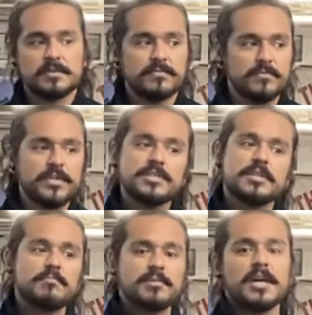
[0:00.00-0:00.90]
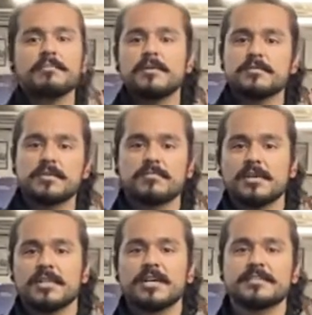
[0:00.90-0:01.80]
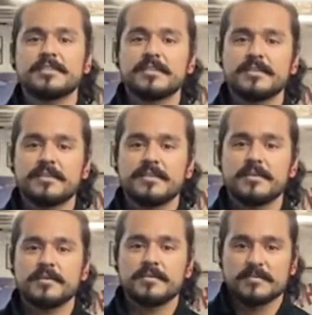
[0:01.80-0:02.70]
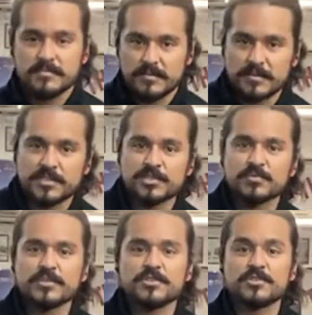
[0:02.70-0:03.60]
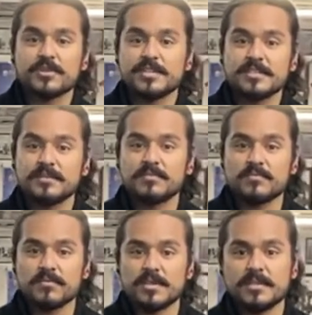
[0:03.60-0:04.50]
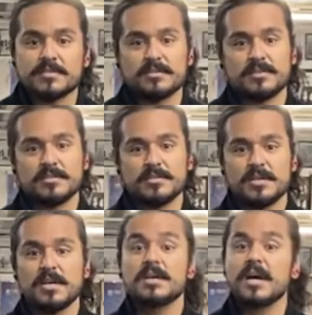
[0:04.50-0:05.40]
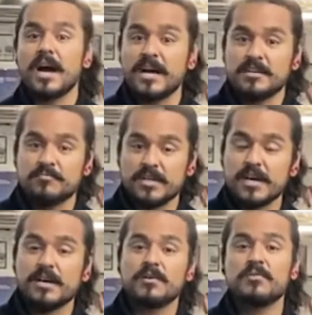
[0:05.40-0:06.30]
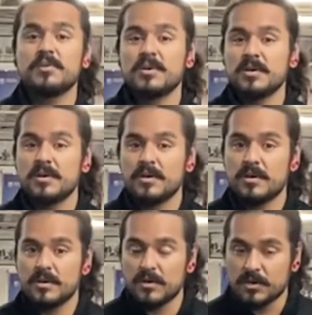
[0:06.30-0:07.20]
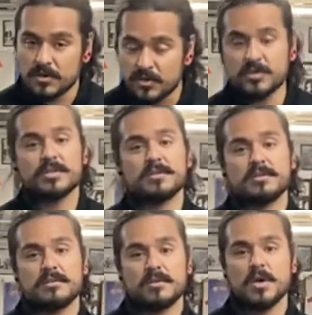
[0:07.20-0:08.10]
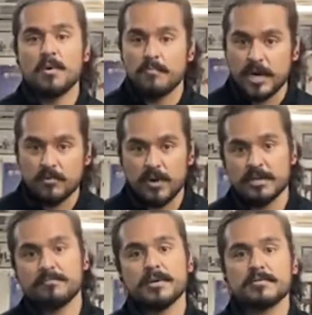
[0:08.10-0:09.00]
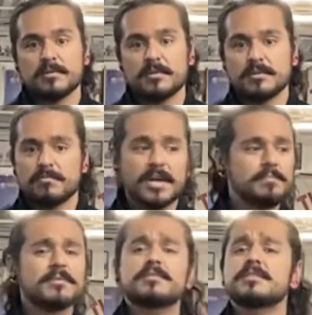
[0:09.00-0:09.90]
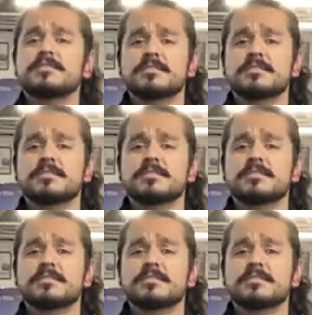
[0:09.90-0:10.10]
of reaching a black belt and realizing this is where the training really starts. I am now earned my white belt. The black belt is just a